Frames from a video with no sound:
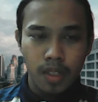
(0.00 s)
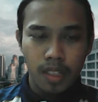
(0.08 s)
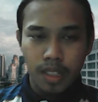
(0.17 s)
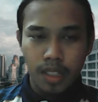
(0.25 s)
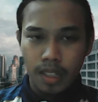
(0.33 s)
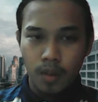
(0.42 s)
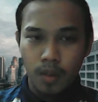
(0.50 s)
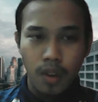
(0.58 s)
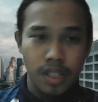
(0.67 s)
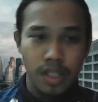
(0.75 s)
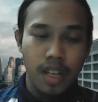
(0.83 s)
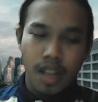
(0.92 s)
it was.
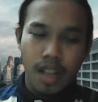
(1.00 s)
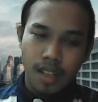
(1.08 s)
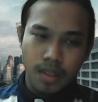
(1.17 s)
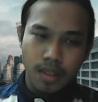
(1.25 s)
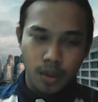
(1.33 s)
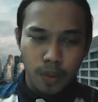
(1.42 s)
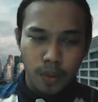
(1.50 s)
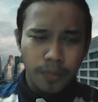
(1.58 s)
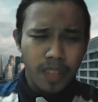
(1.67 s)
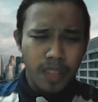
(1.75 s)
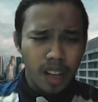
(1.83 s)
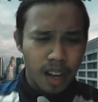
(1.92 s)
So
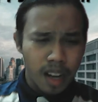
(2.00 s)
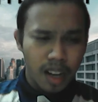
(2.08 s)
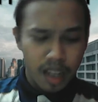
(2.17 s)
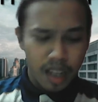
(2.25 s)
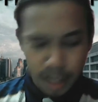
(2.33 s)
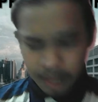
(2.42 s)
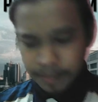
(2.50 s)
uh,